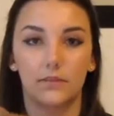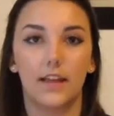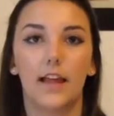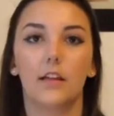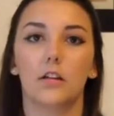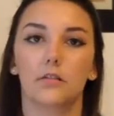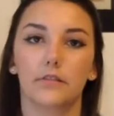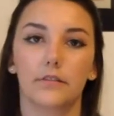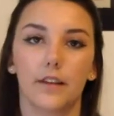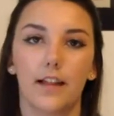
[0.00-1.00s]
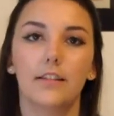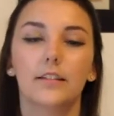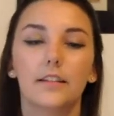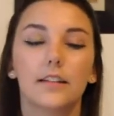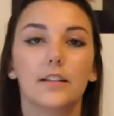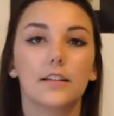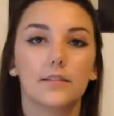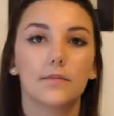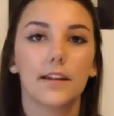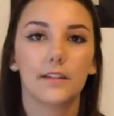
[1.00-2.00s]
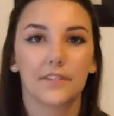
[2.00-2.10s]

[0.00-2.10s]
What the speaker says: hello Nala, make the